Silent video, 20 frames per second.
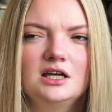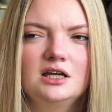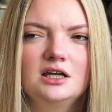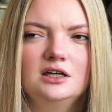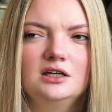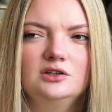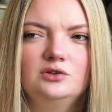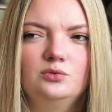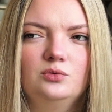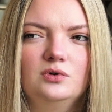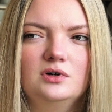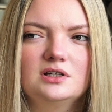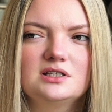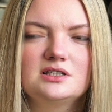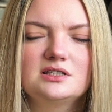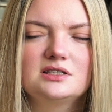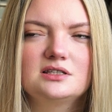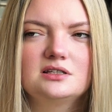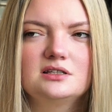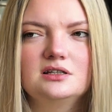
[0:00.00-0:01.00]
It
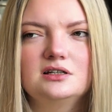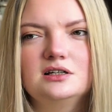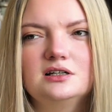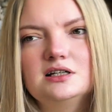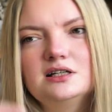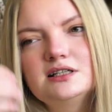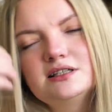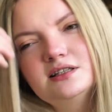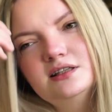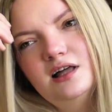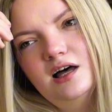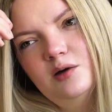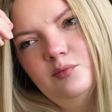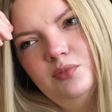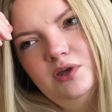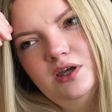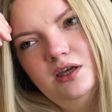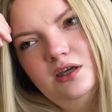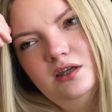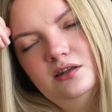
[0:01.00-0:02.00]
was sloppy,